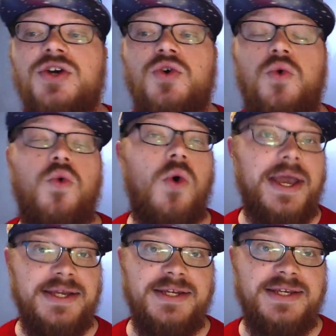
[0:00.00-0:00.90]

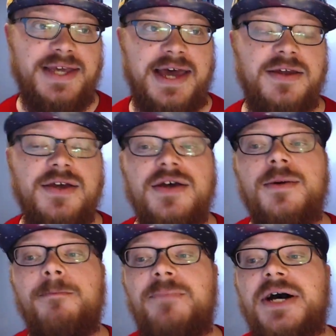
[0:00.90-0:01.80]
quite yet,
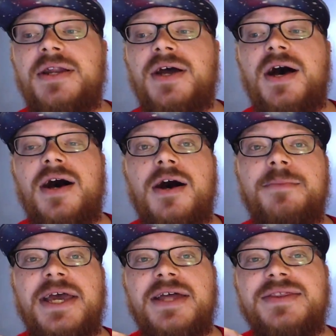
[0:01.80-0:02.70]
but
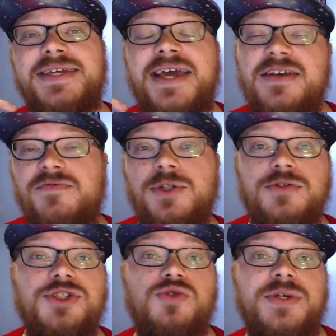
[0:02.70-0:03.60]
the
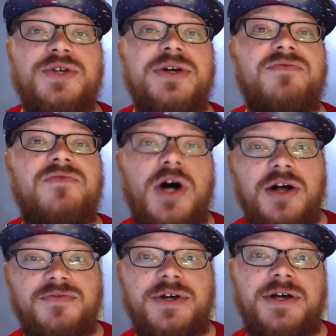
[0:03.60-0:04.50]
evolutions, when you
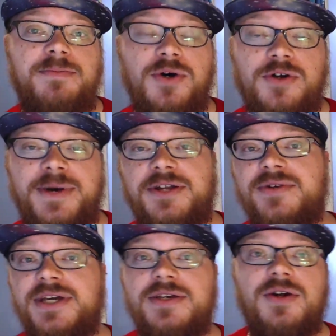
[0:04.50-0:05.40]
evolve a Pokemon, you
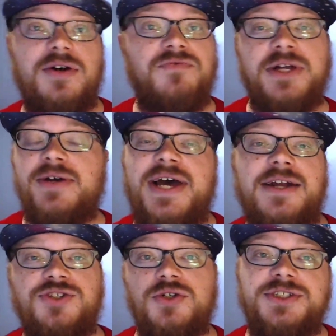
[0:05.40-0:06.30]
get, a Flareon,
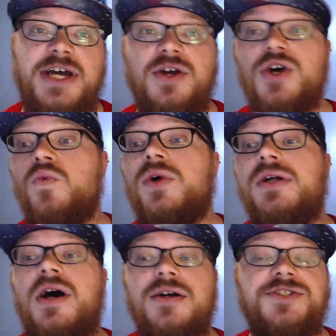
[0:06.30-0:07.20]
a Jolteon, will
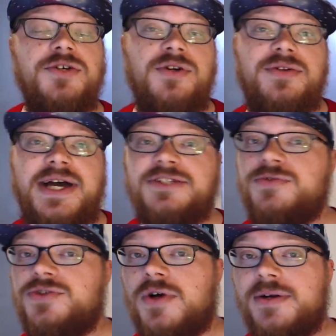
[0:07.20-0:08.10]
also know Last
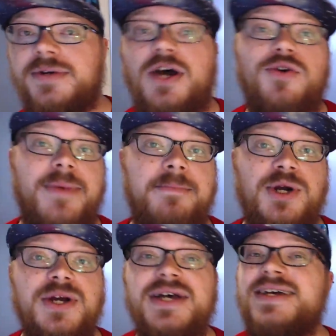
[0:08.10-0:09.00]
Resort. Now
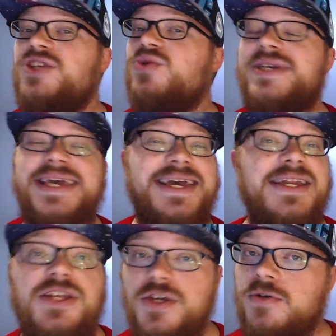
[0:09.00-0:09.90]
remember, you
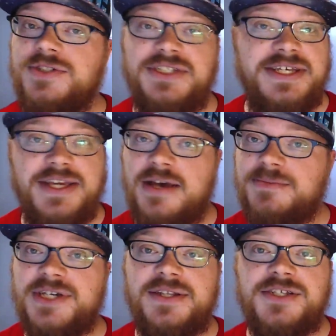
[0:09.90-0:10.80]
can't use
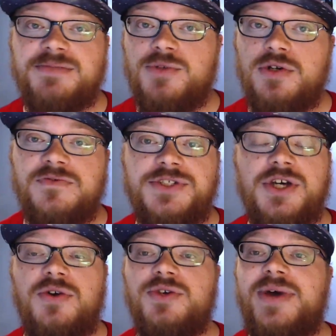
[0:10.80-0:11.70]
TMs on this move,
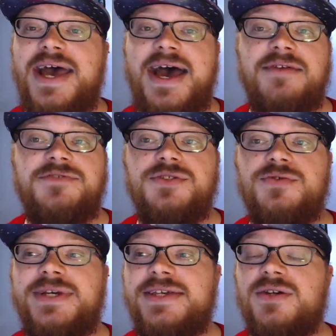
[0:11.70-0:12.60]
so you have
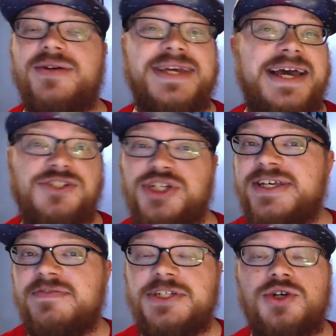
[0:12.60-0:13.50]
to either catch
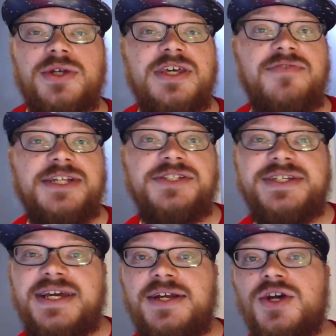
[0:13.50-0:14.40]
Eevee during the event to
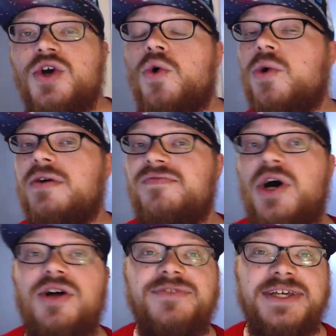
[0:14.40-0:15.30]
get it, or
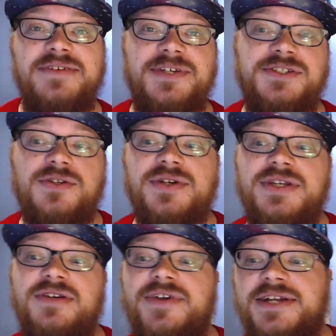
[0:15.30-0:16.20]
evolve Eevee during
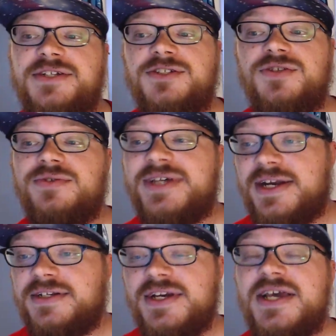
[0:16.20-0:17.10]
the event to get
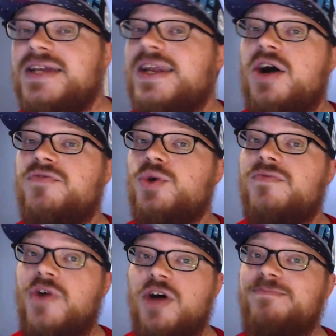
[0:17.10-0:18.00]
it. Now, if you
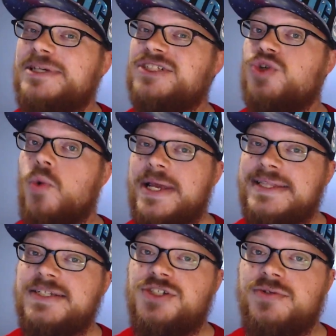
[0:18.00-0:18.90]
evolve between
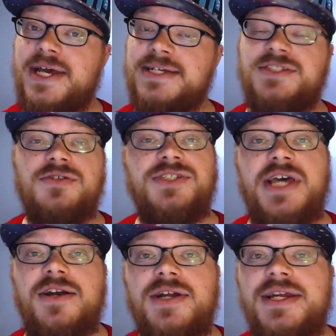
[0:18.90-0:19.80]
the 2 days, so
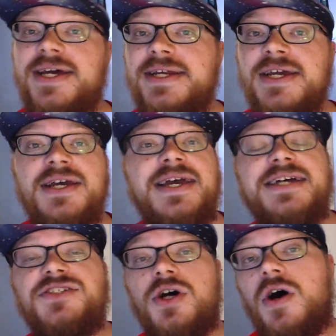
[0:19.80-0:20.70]
Saturday night,
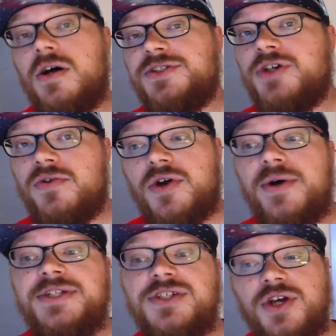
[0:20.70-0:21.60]
it's also
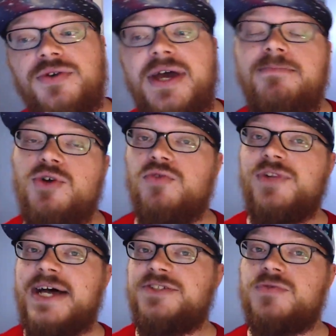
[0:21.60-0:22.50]
going to know that move
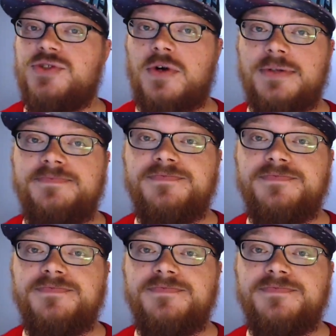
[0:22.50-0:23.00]
Last Resort.